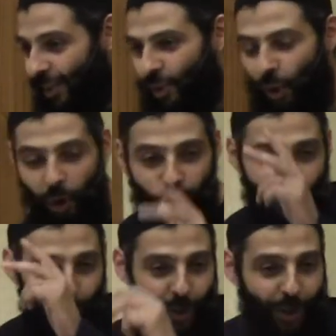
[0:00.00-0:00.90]
strong
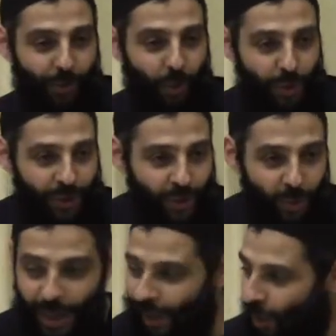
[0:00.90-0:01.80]
nuclear forces,
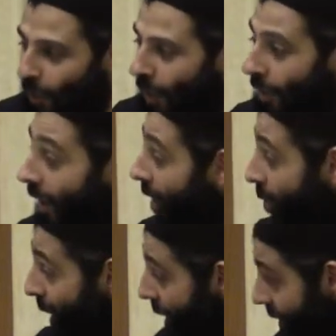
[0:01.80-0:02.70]
weak nuclear, there
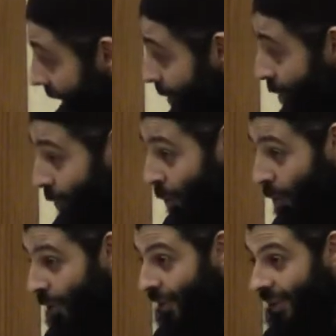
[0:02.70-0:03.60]
is many types of
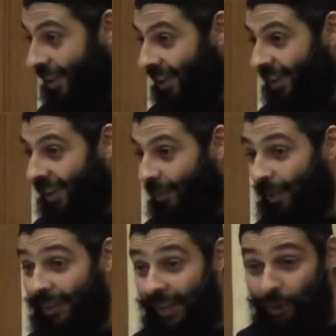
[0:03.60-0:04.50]
forces.
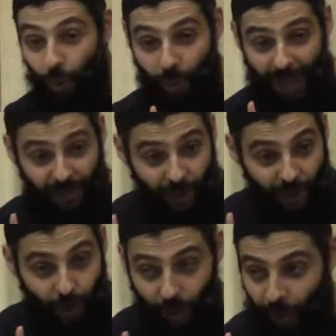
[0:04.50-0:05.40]
But they together,
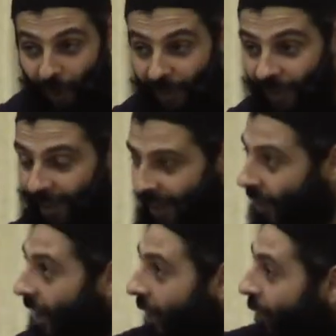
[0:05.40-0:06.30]
they work together.
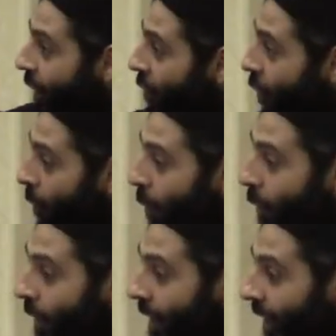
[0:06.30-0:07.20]
The gravitational
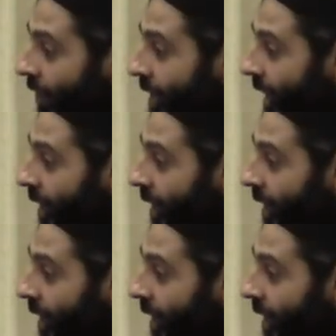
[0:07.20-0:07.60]
pull of the